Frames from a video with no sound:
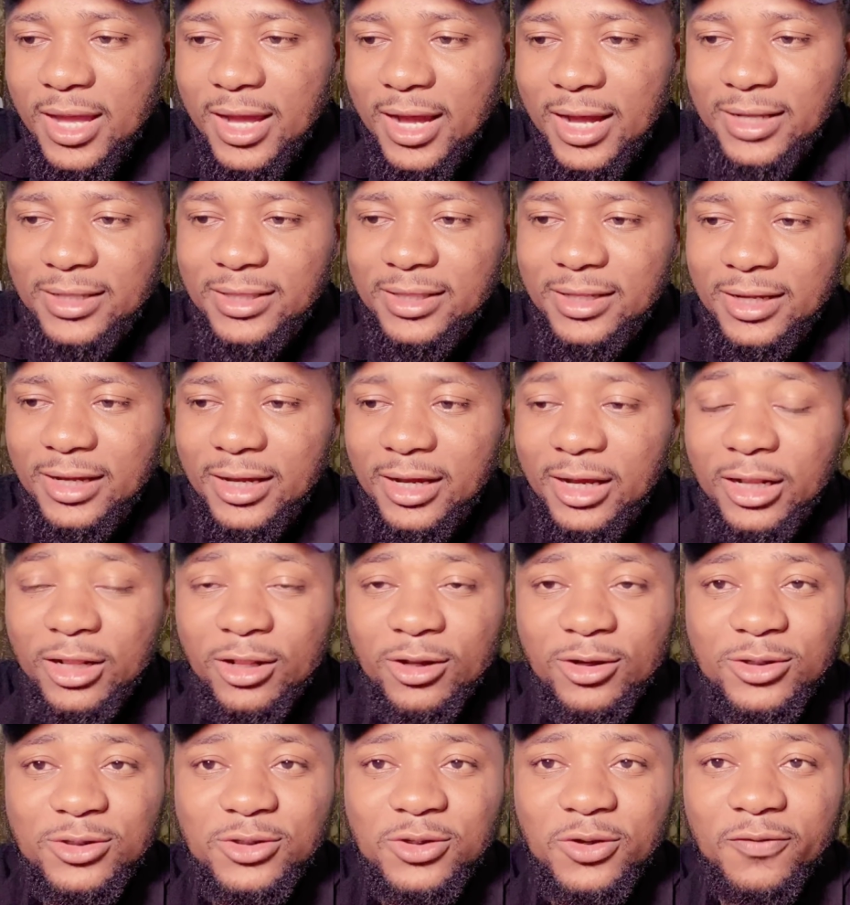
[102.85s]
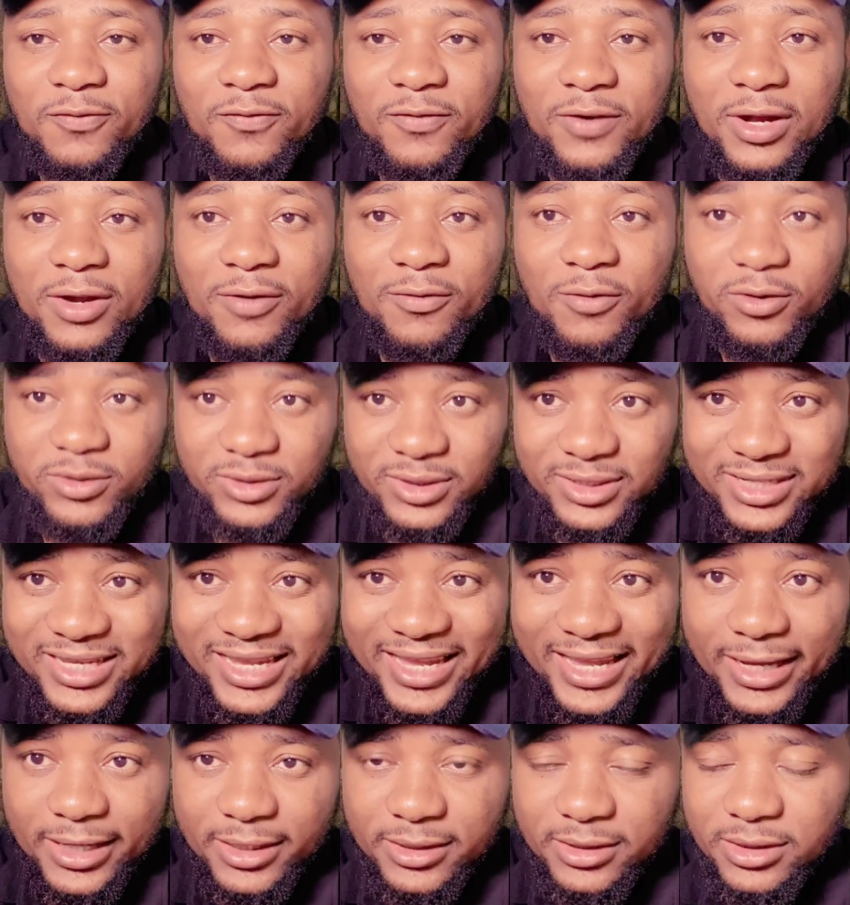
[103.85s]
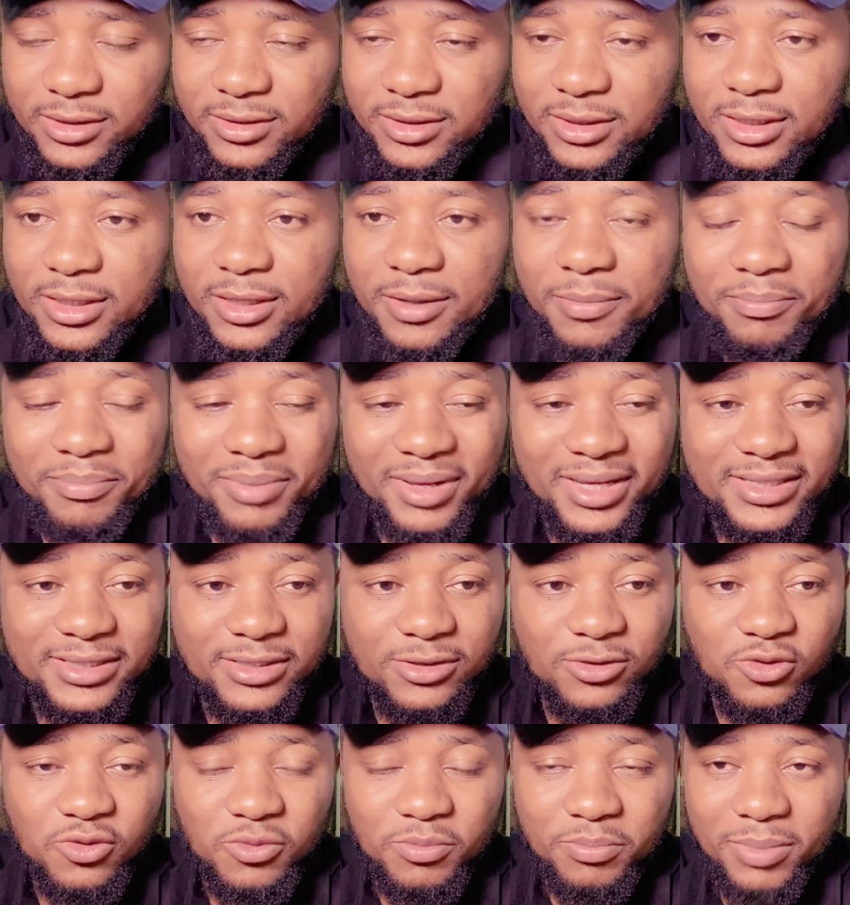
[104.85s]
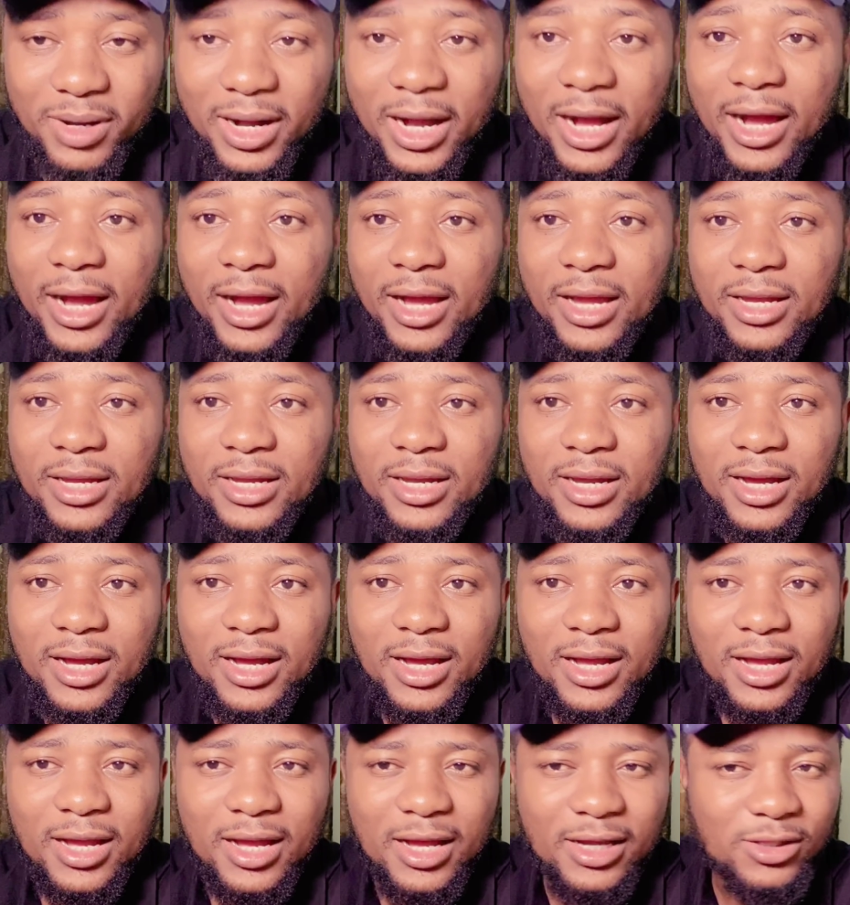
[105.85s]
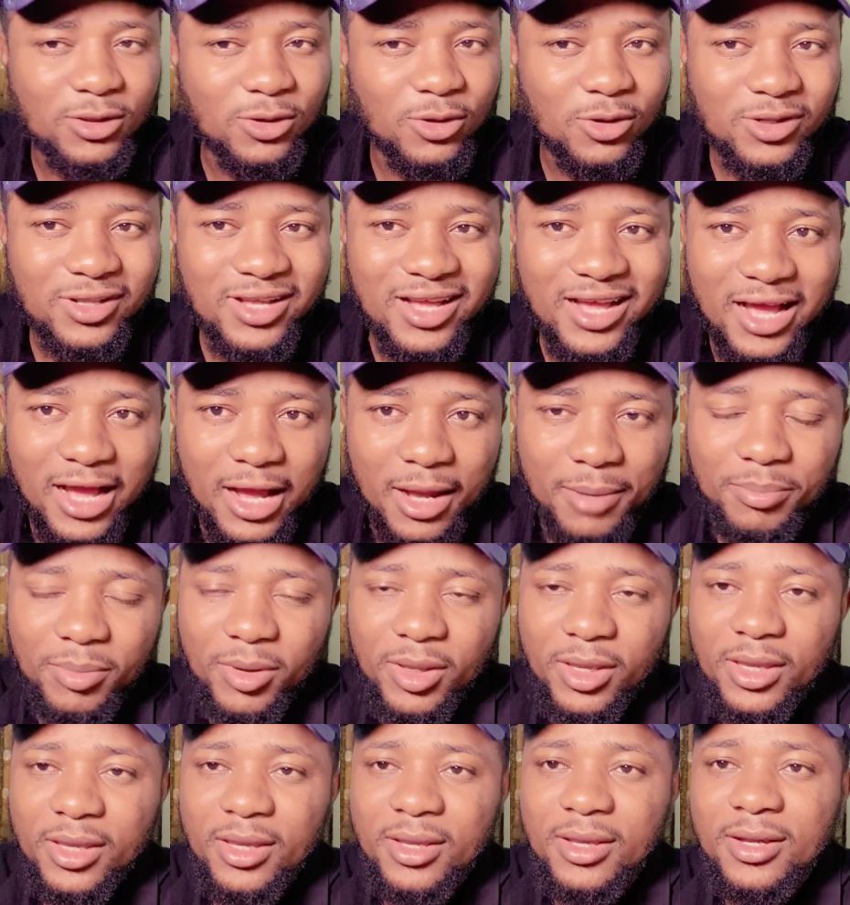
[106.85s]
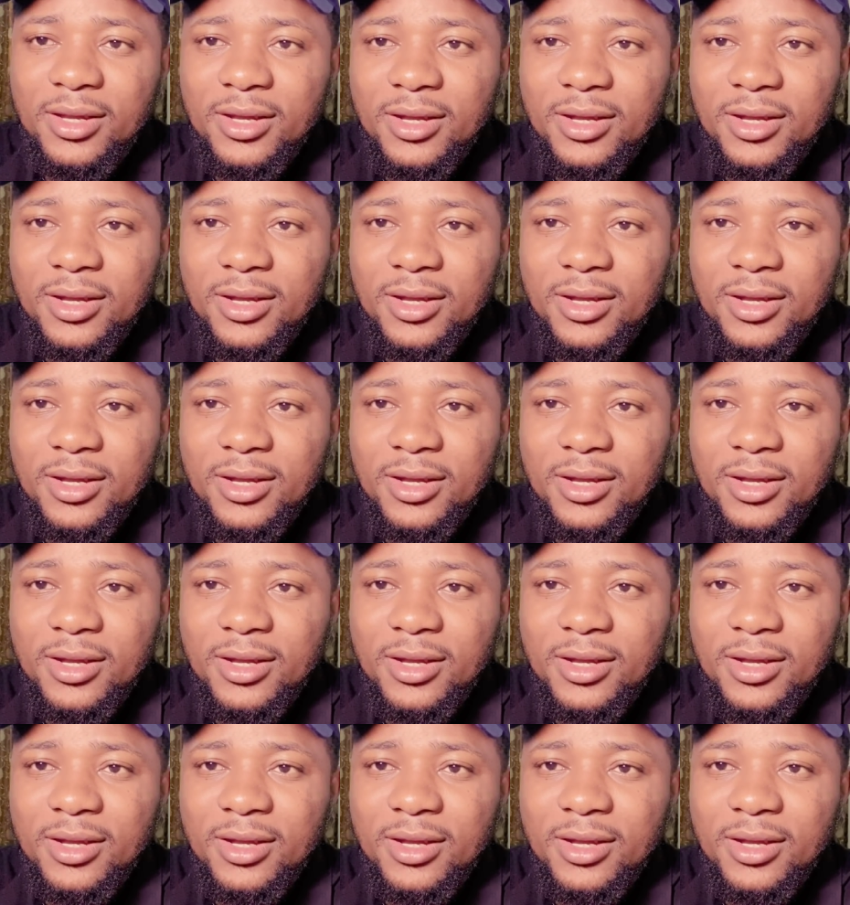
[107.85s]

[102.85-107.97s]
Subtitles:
and there are a lot of Ross gangs based in Dubai are not happy.